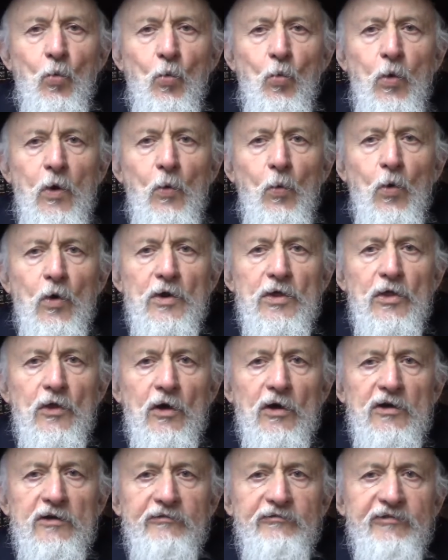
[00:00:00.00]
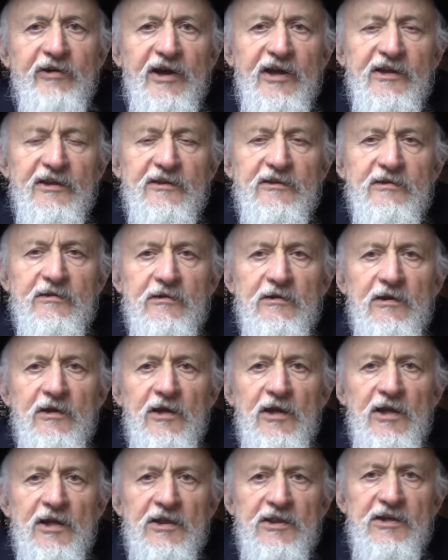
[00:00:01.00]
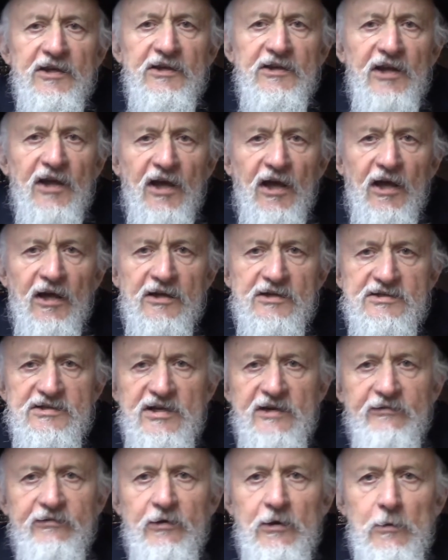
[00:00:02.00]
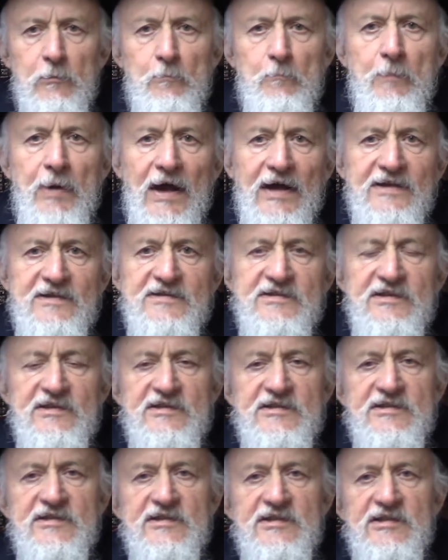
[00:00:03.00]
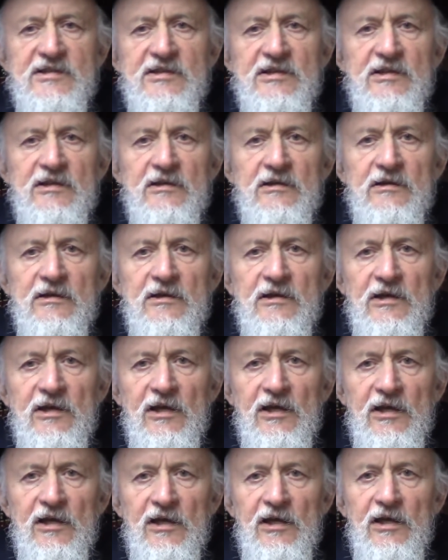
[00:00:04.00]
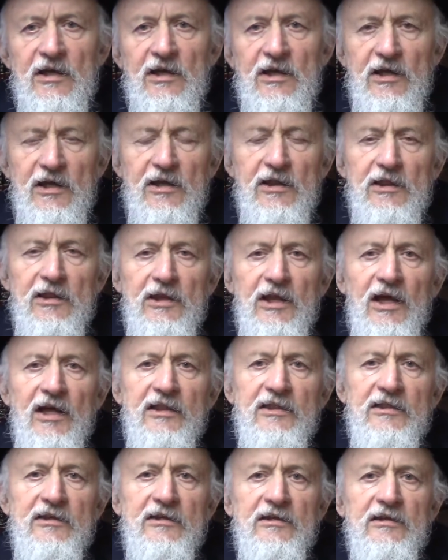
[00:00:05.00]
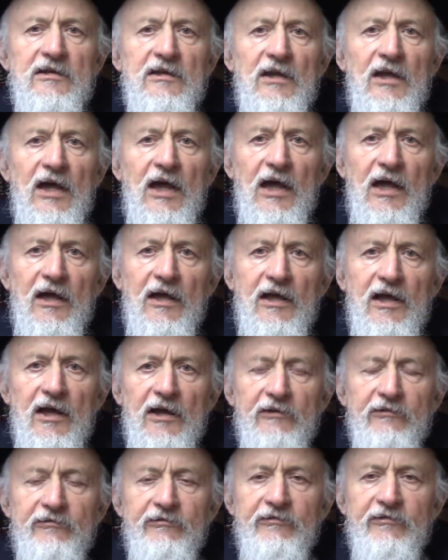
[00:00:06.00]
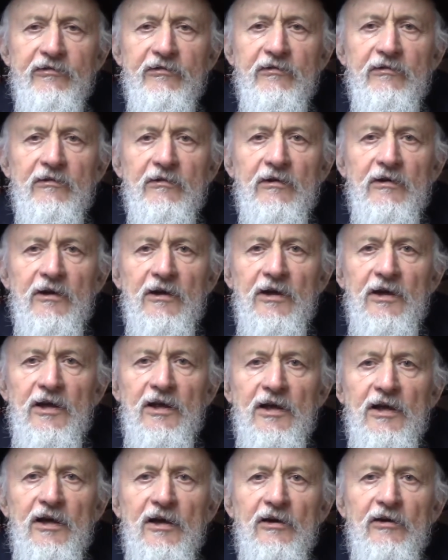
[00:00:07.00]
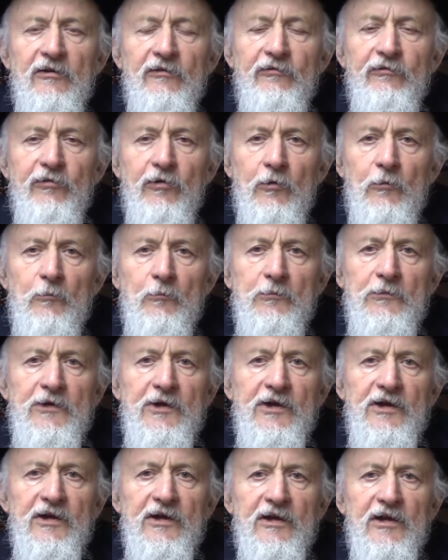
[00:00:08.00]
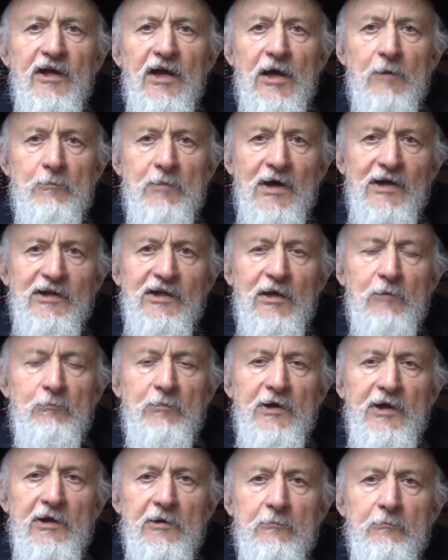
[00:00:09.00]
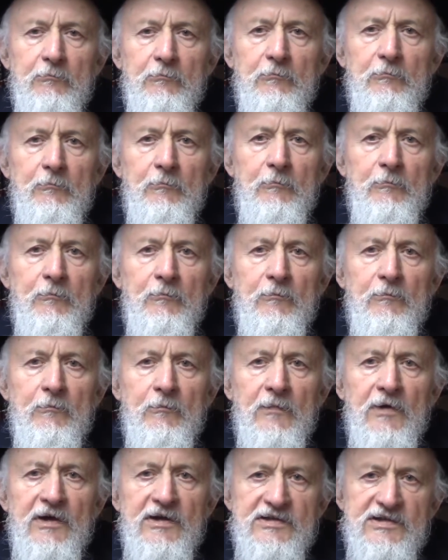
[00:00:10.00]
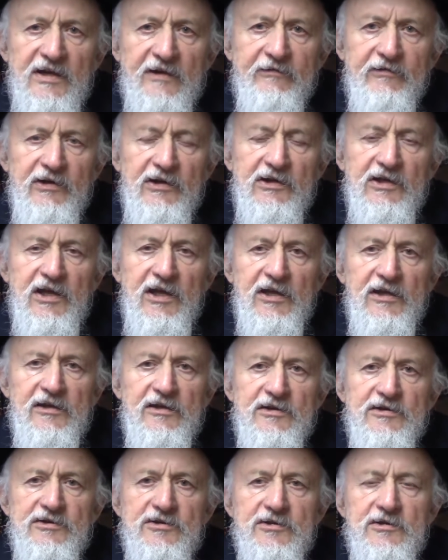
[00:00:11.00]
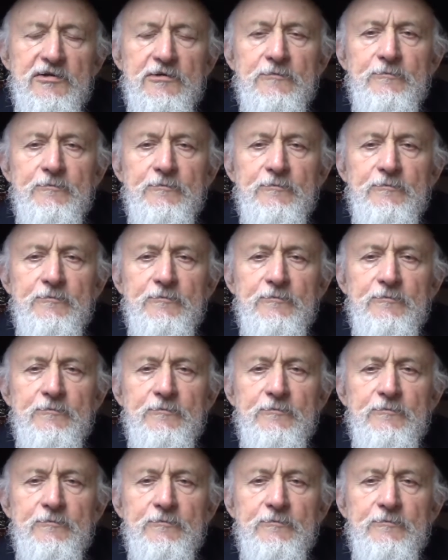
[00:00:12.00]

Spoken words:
we were notified that there are several boxes in that archive from the Chabad Library, Xavier Kiddush.